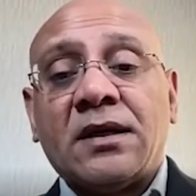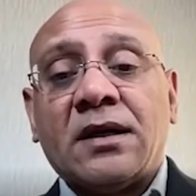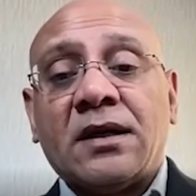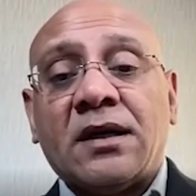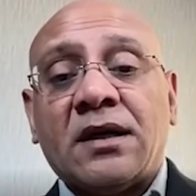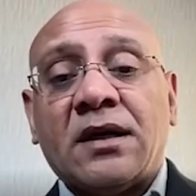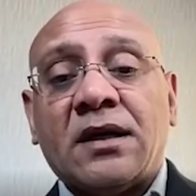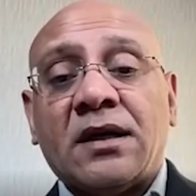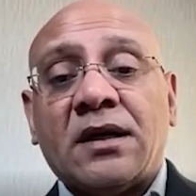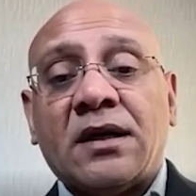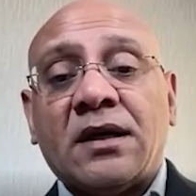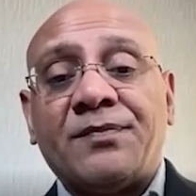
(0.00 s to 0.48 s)

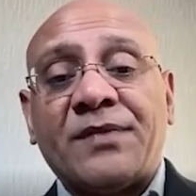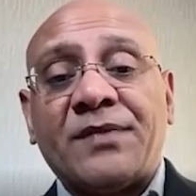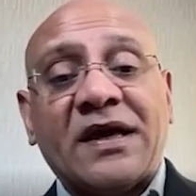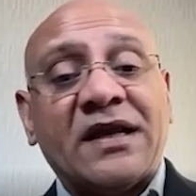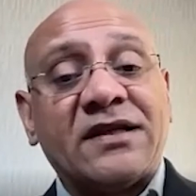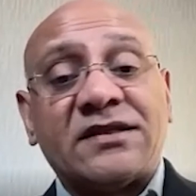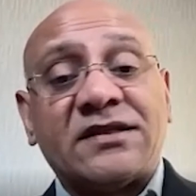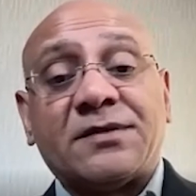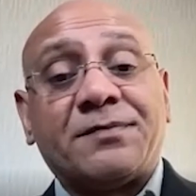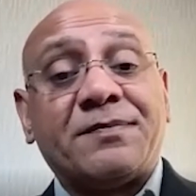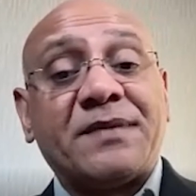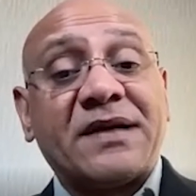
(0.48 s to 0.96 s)
And
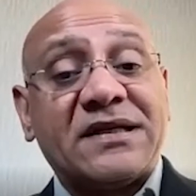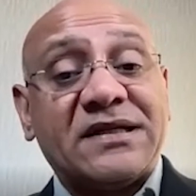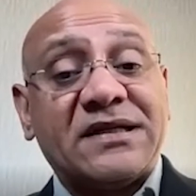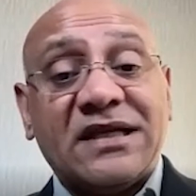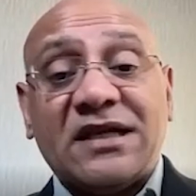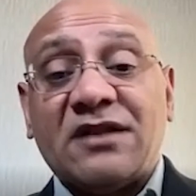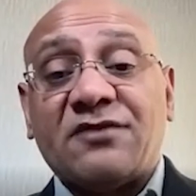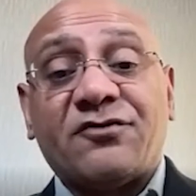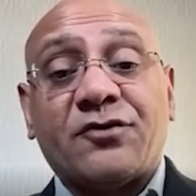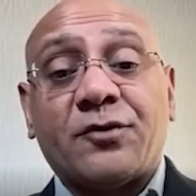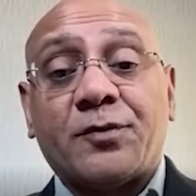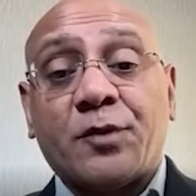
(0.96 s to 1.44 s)
it's a big
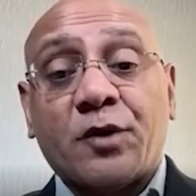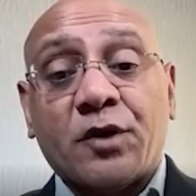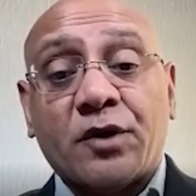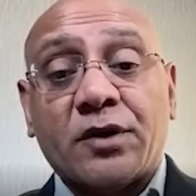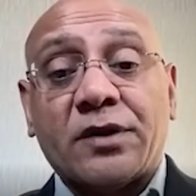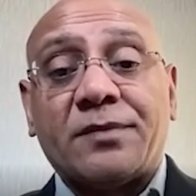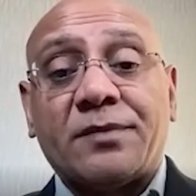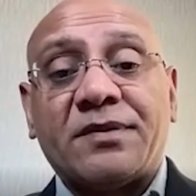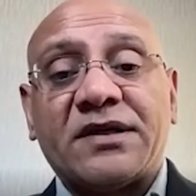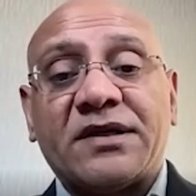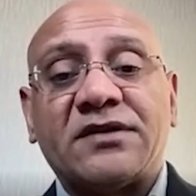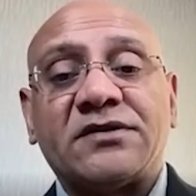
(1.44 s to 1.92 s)
deal for
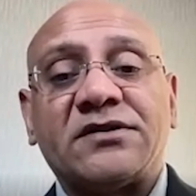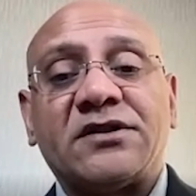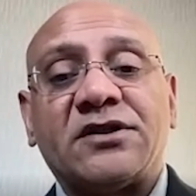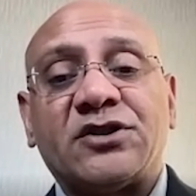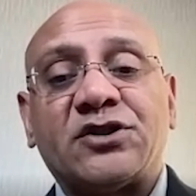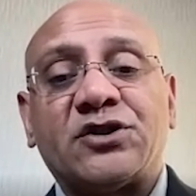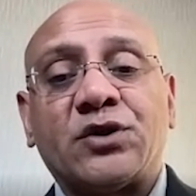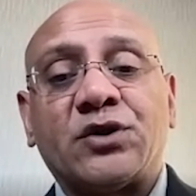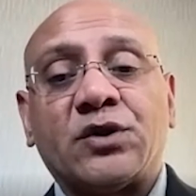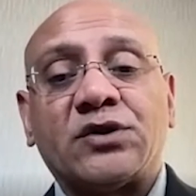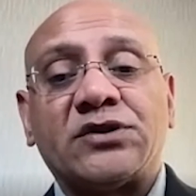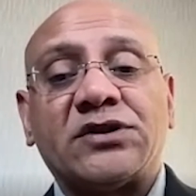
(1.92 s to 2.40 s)
Poet because it
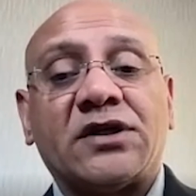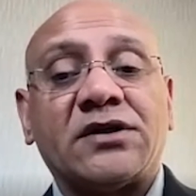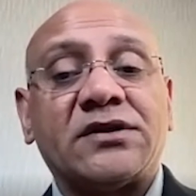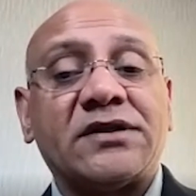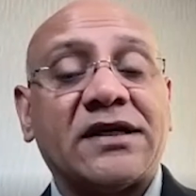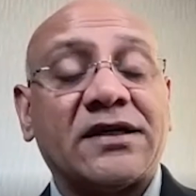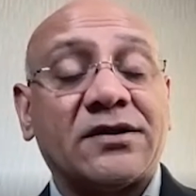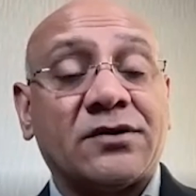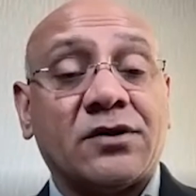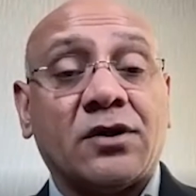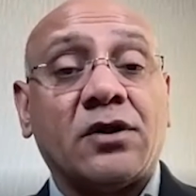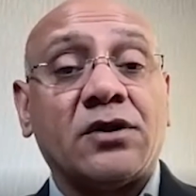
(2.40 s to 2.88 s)
shows our
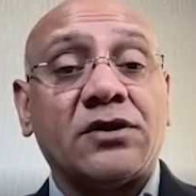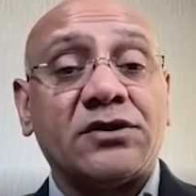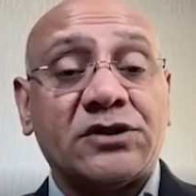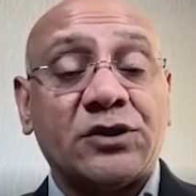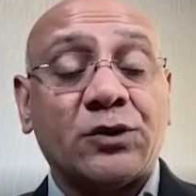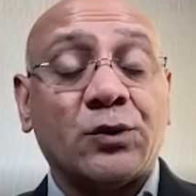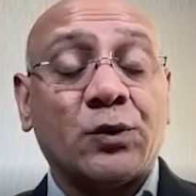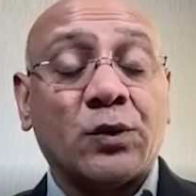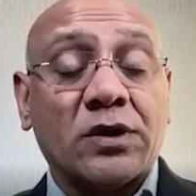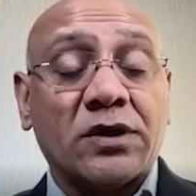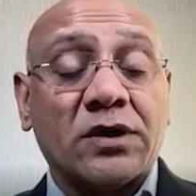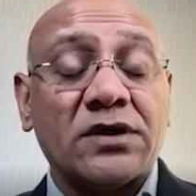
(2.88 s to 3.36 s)
technology
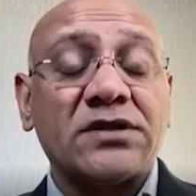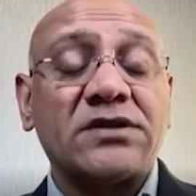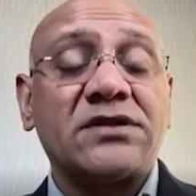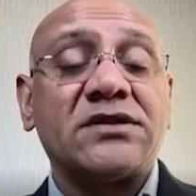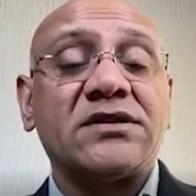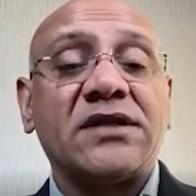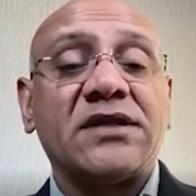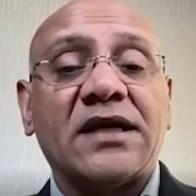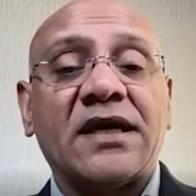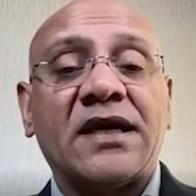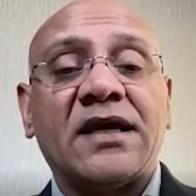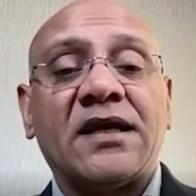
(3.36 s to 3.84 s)

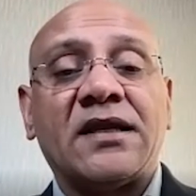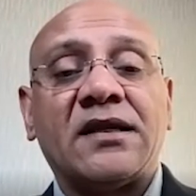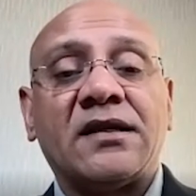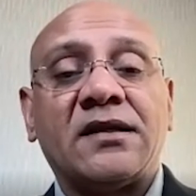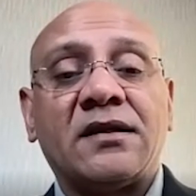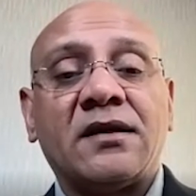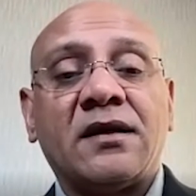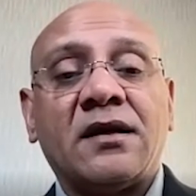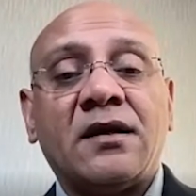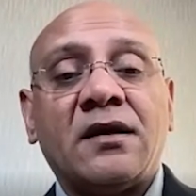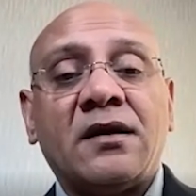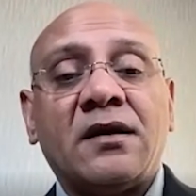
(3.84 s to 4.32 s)
works
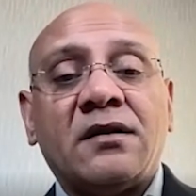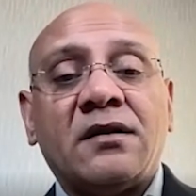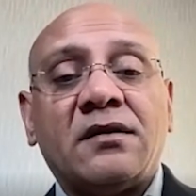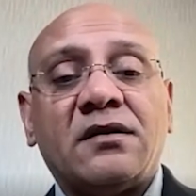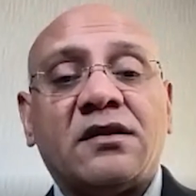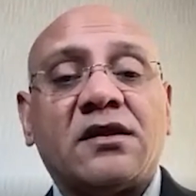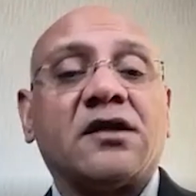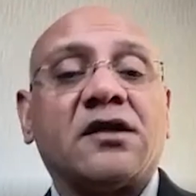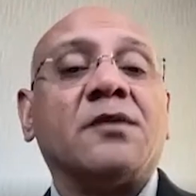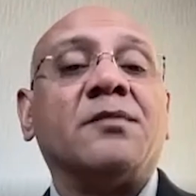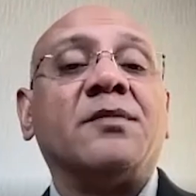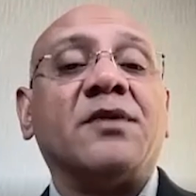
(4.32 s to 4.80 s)
and
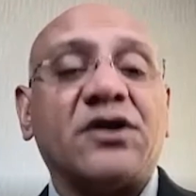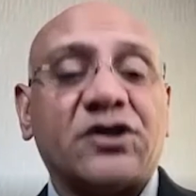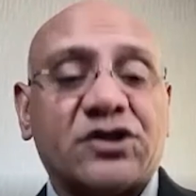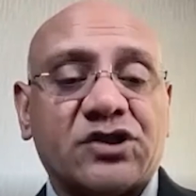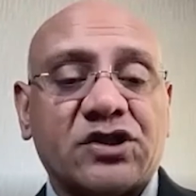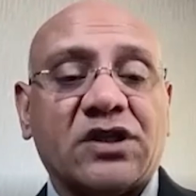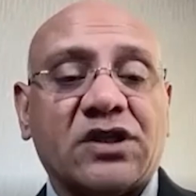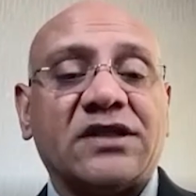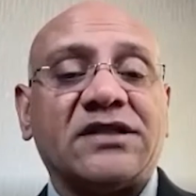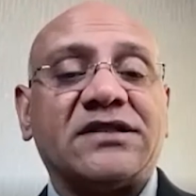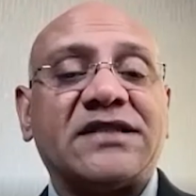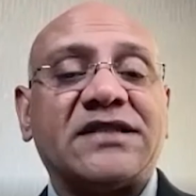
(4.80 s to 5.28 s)
the
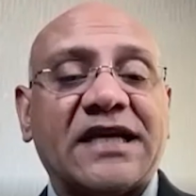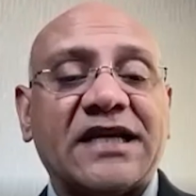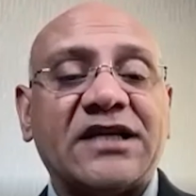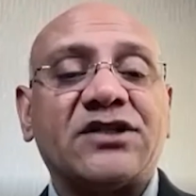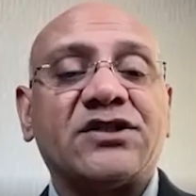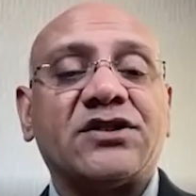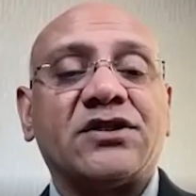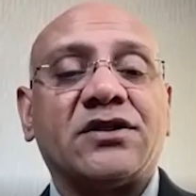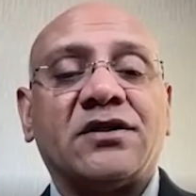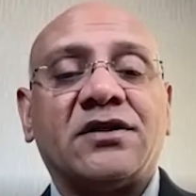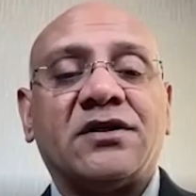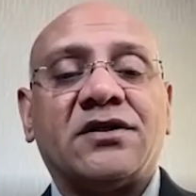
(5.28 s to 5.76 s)

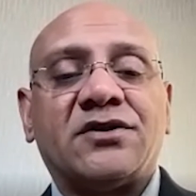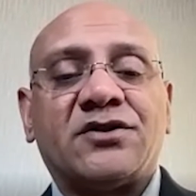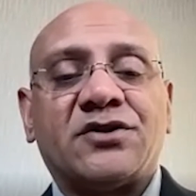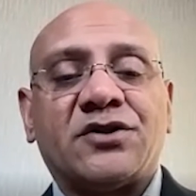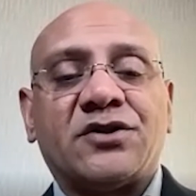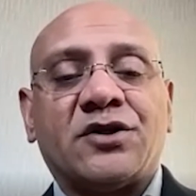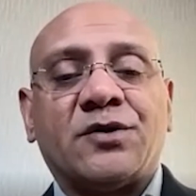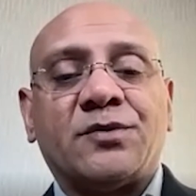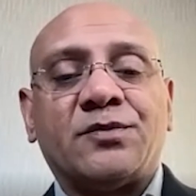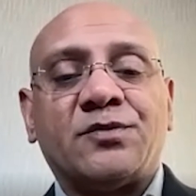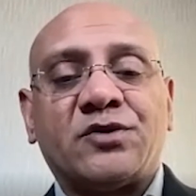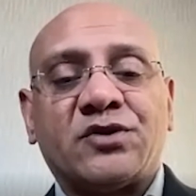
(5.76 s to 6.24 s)
commercialization in
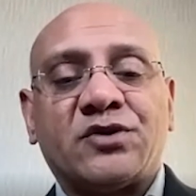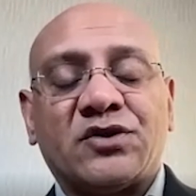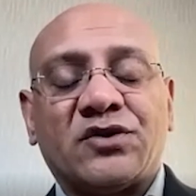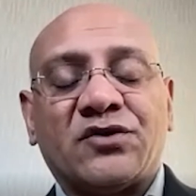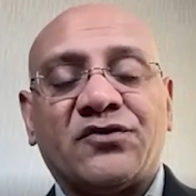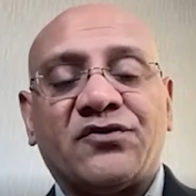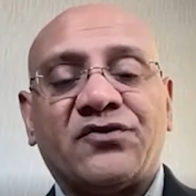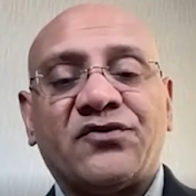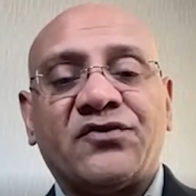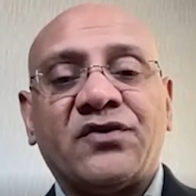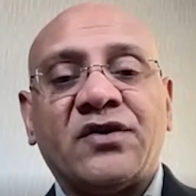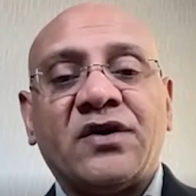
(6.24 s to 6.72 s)
terms
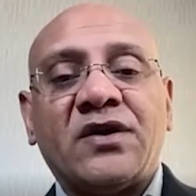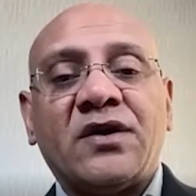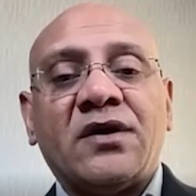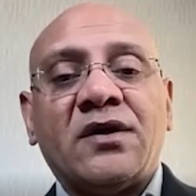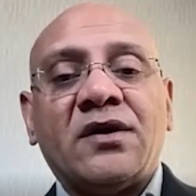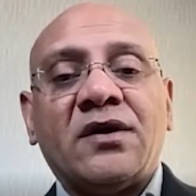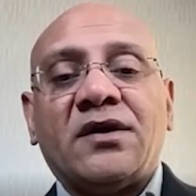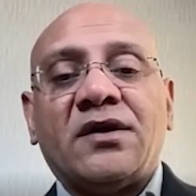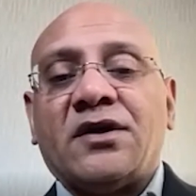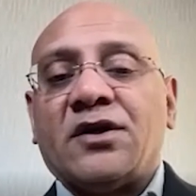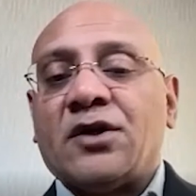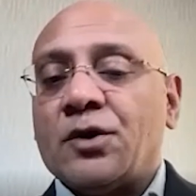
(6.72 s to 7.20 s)
of,
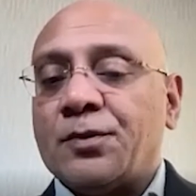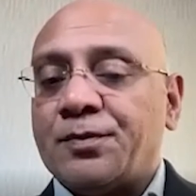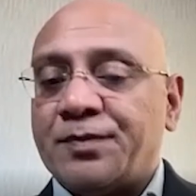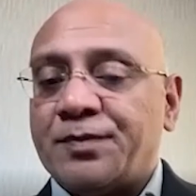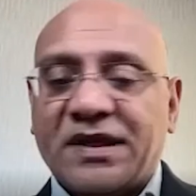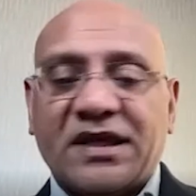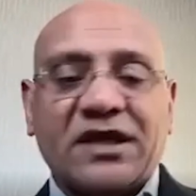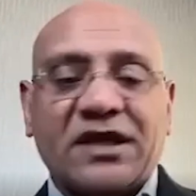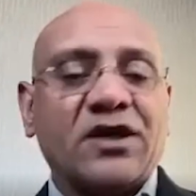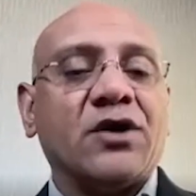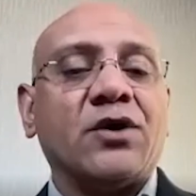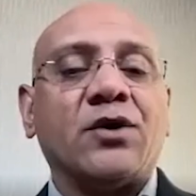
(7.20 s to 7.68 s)
you know,
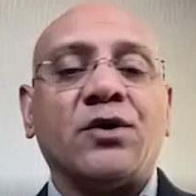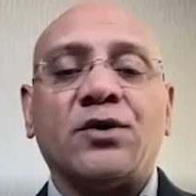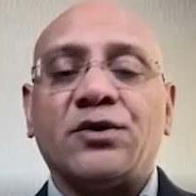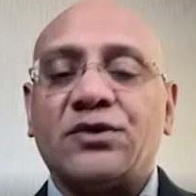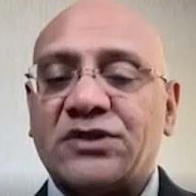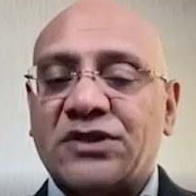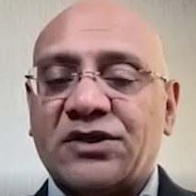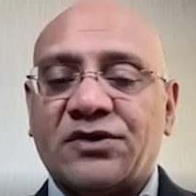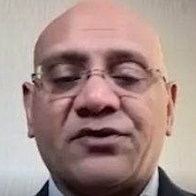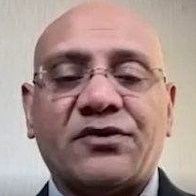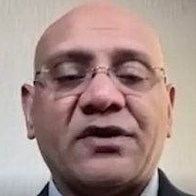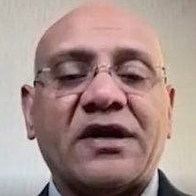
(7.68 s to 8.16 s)
POs
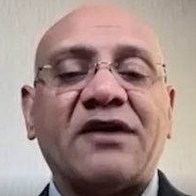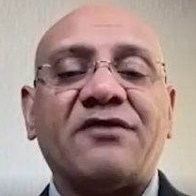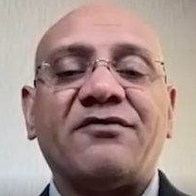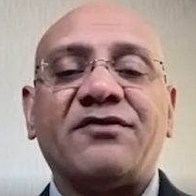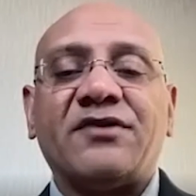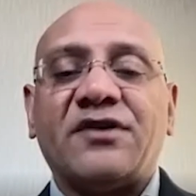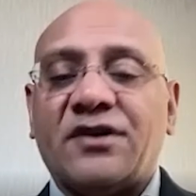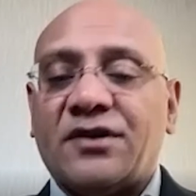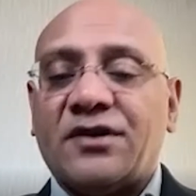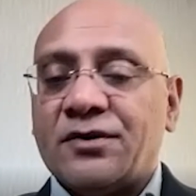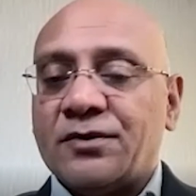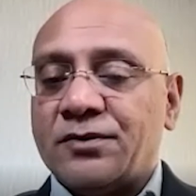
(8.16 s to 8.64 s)
and
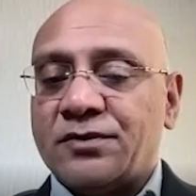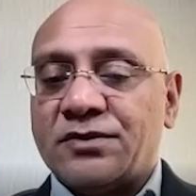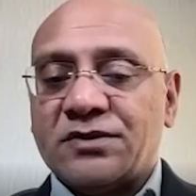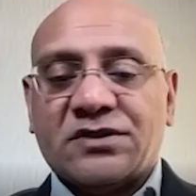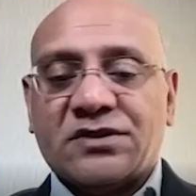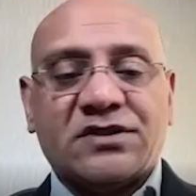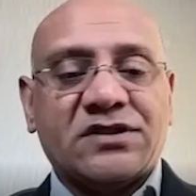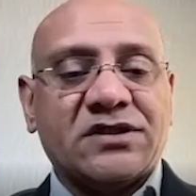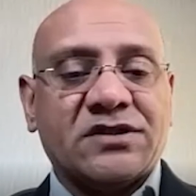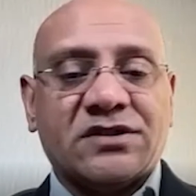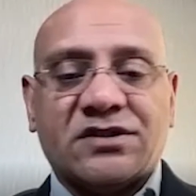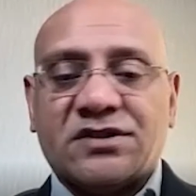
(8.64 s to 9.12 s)
revenue
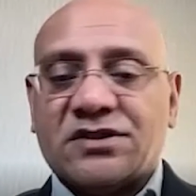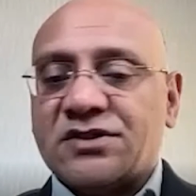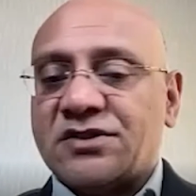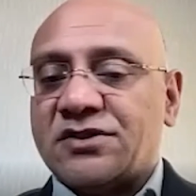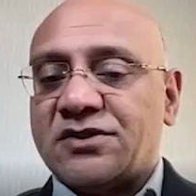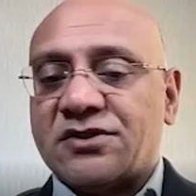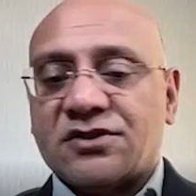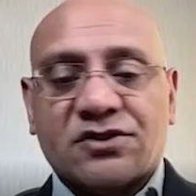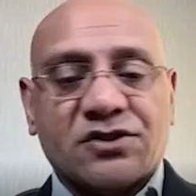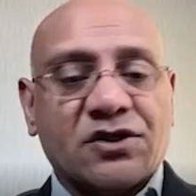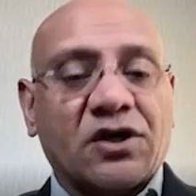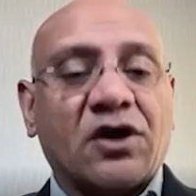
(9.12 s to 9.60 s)
is
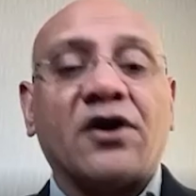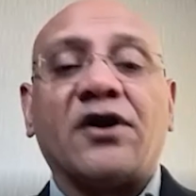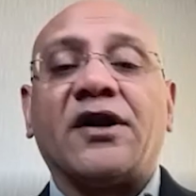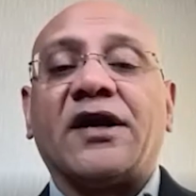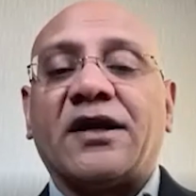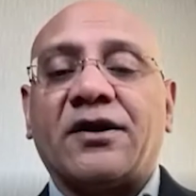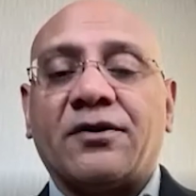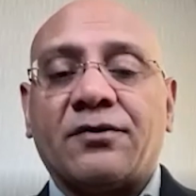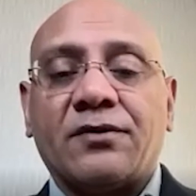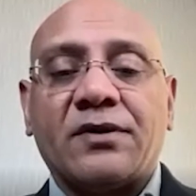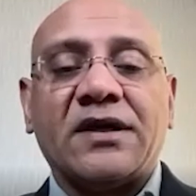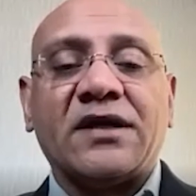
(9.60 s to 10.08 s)
just
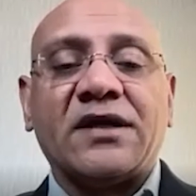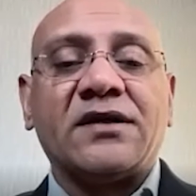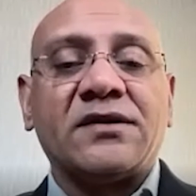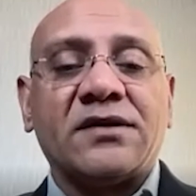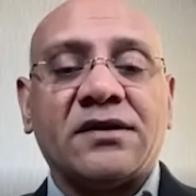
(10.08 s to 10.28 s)
starting, right?